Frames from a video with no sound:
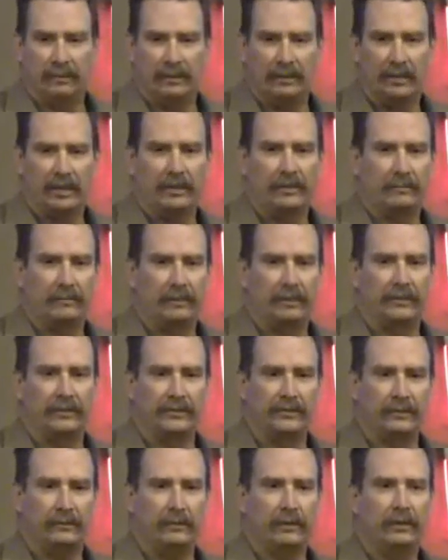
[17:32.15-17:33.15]
and a lot of the burn,
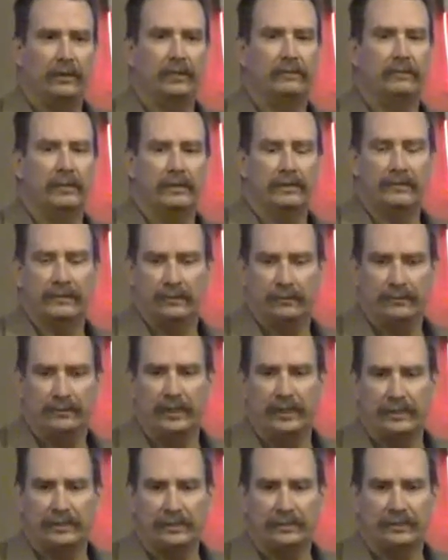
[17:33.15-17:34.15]
so early burn
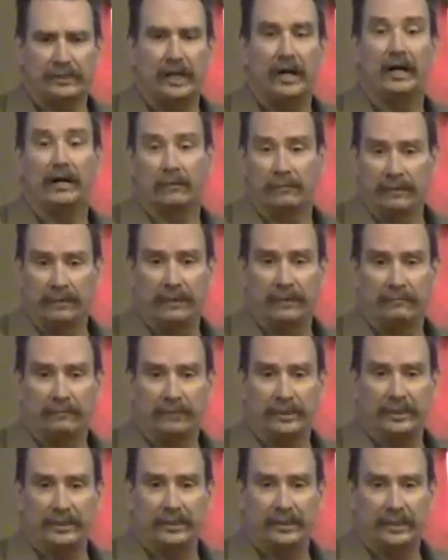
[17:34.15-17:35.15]
associations got them, and they
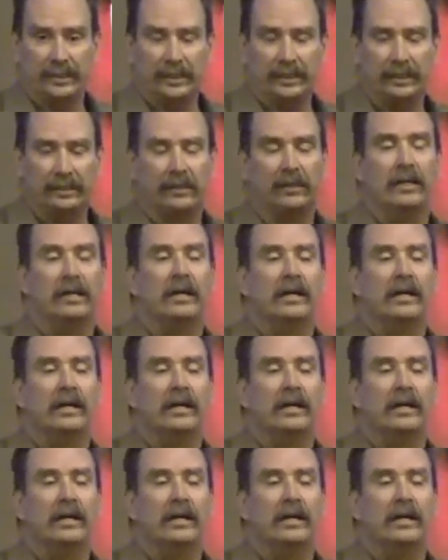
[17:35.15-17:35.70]
were easy to get.